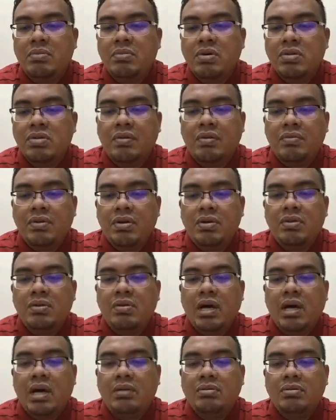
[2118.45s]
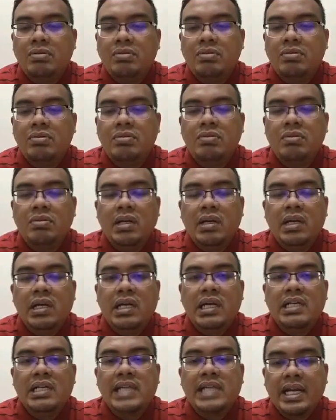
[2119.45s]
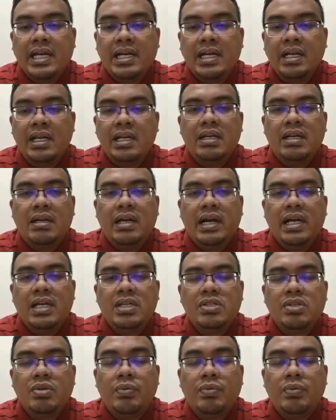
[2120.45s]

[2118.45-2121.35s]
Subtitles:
most of you know how to cycle, right?